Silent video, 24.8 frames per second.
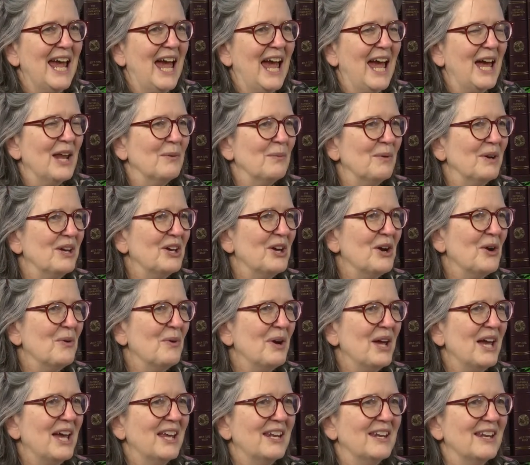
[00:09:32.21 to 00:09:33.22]
and we go
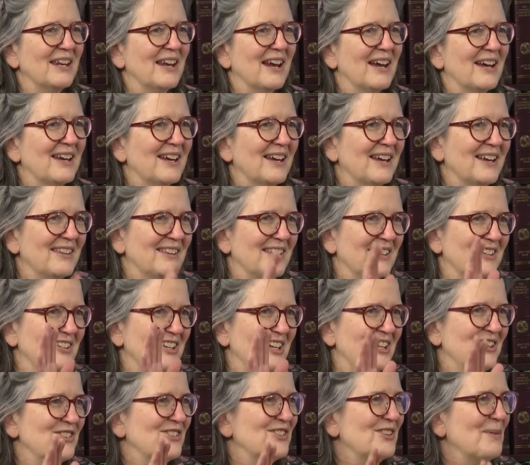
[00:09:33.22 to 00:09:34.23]
in, and the
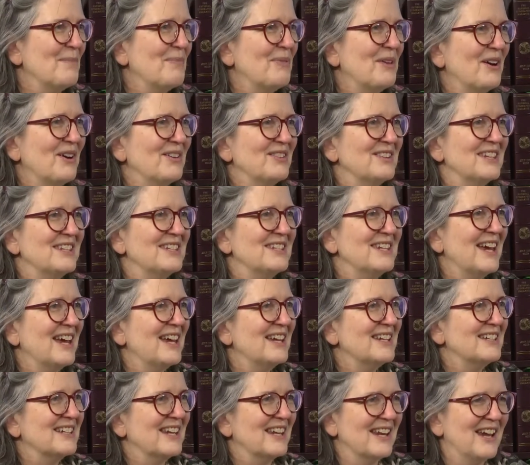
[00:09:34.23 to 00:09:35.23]
teacher's up there at the desk,